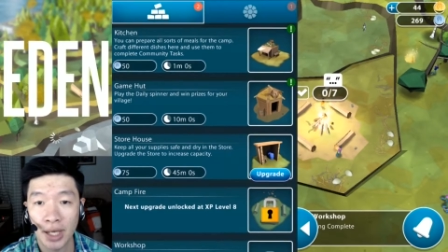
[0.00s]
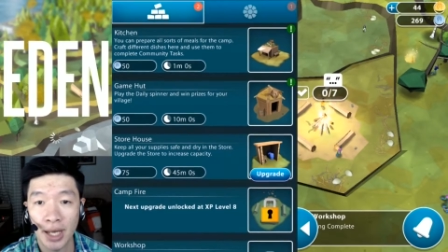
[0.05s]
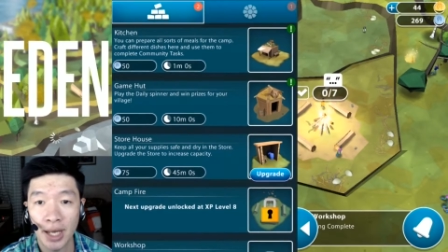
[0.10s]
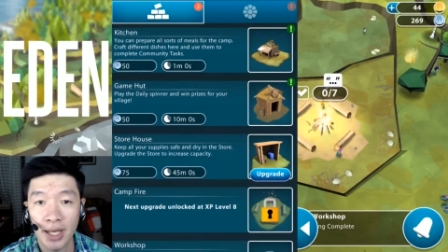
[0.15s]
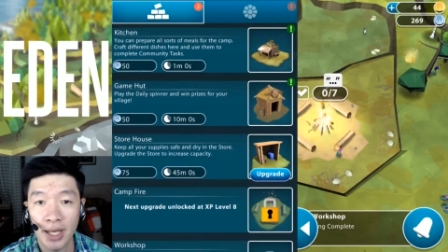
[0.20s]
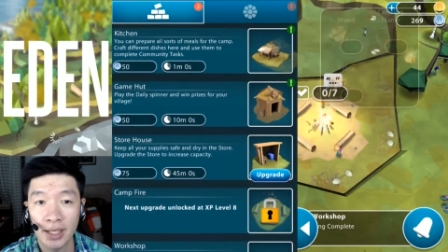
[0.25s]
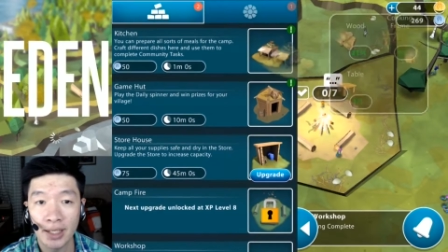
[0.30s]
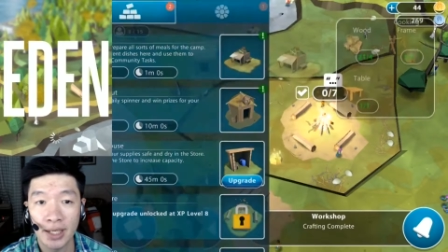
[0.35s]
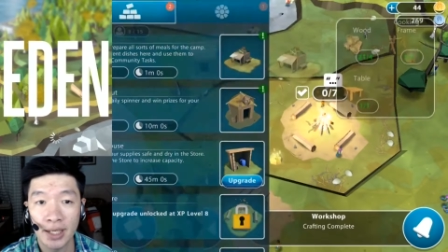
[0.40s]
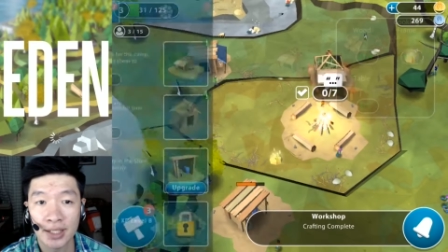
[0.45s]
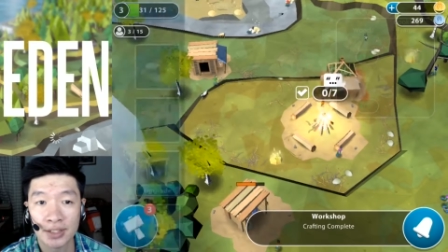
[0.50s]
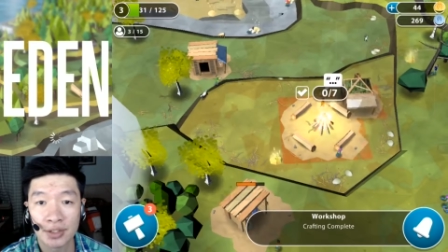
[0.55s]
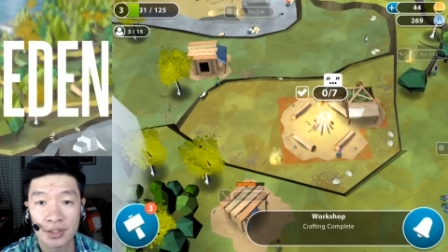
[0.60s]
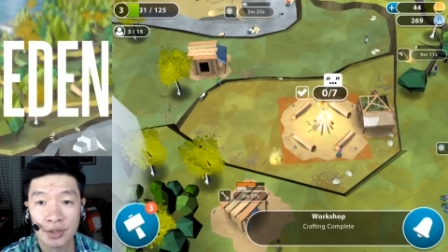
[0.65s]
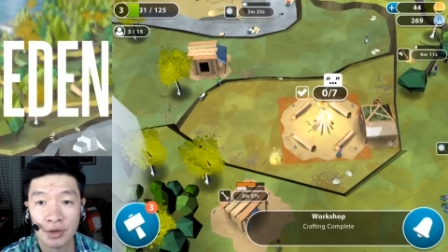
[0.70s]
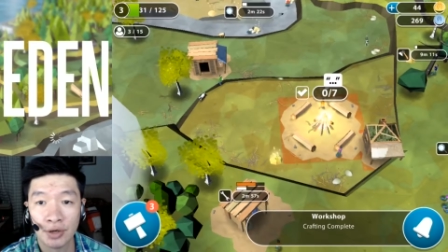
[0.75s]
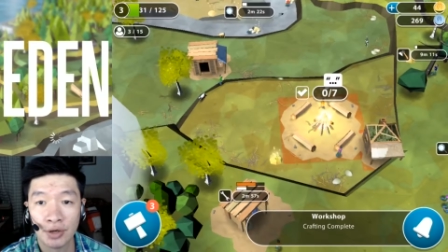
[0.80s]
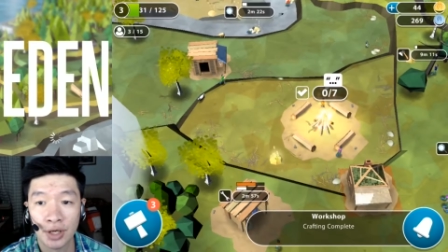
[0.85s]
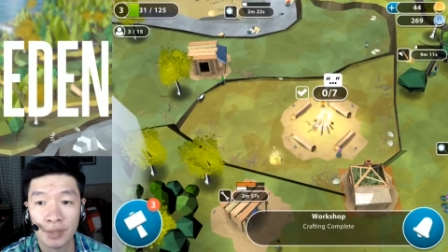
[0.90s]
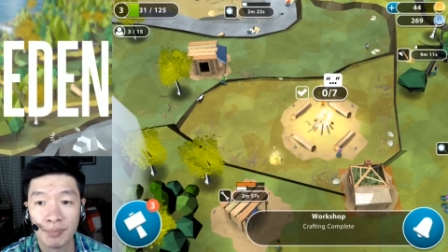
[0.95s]
And let's
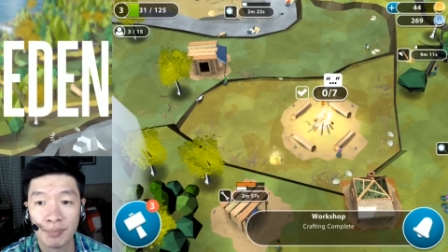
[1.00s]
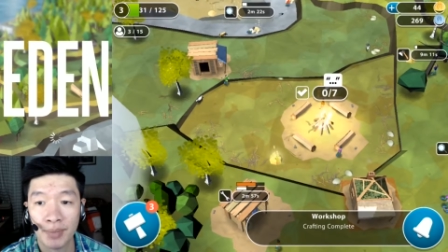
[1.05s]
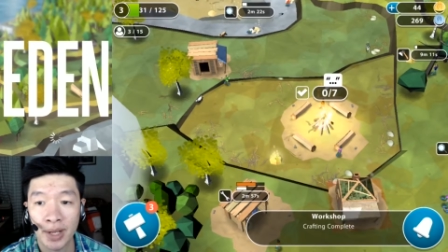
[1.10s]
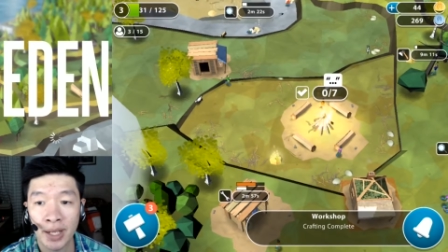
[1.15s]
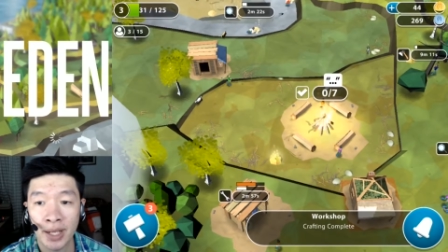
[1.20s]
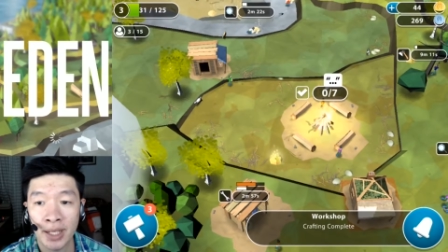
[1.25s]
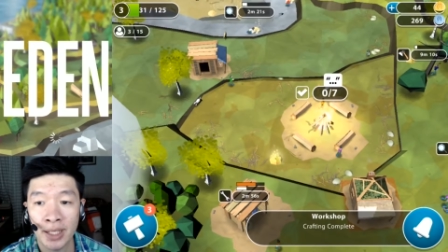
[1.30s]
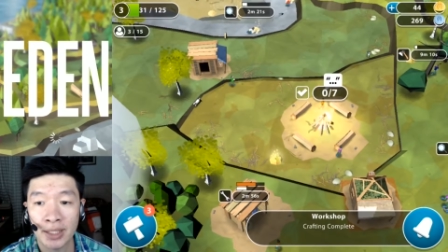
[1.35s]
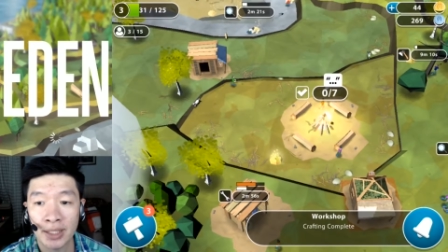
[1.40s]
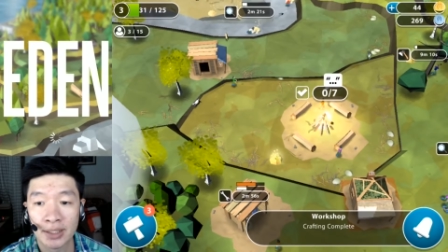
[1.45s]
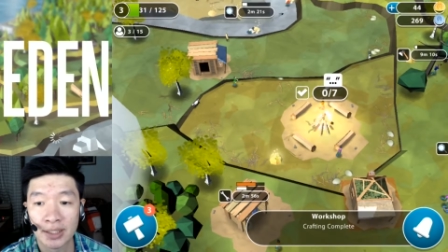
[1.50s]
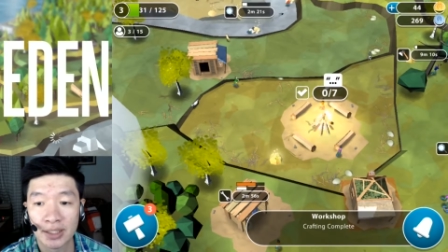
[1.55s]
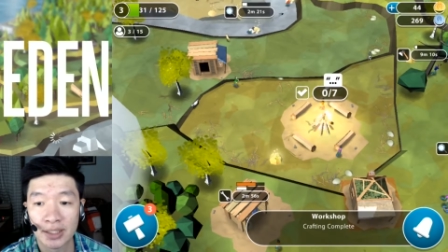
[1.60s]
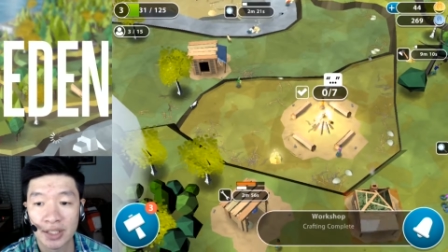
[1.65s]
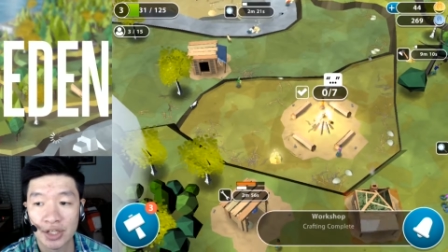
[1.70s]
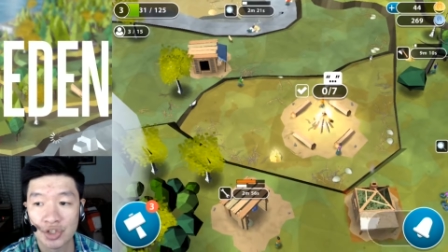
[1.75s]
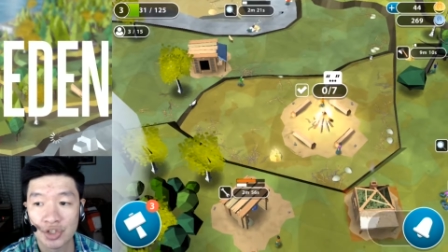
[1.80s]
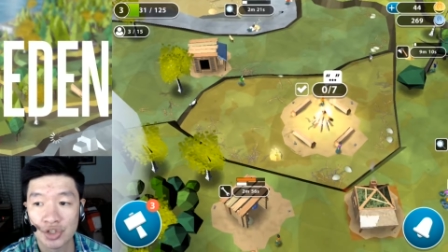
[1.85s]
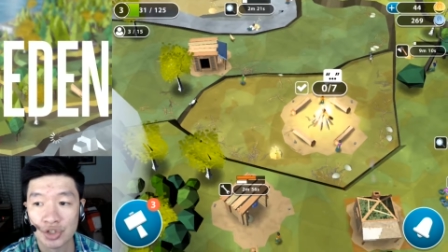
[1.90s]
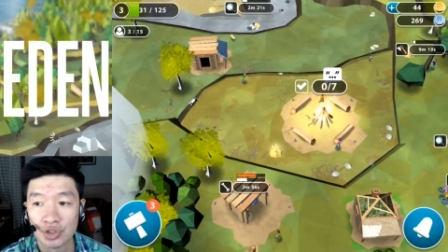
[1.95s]
go and make the
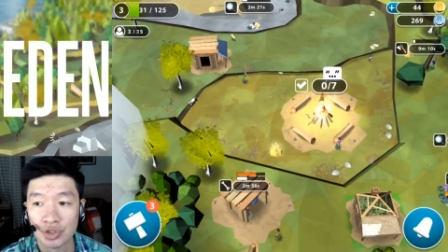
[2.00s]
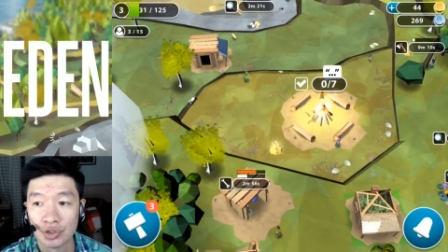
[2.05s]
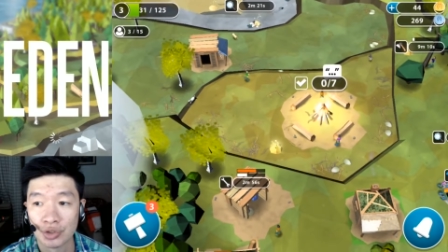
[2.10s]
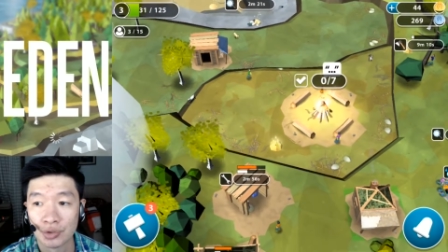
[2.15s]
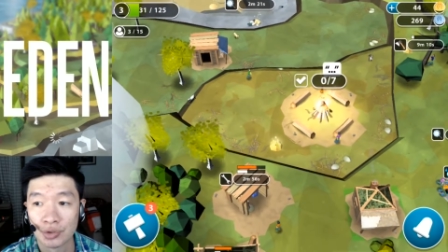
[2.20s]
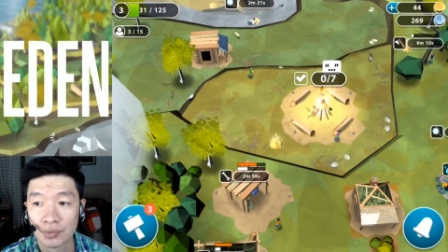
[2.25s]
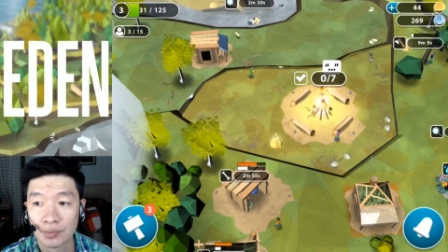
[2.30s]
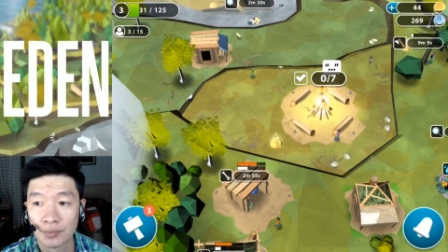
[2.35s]
kitchen.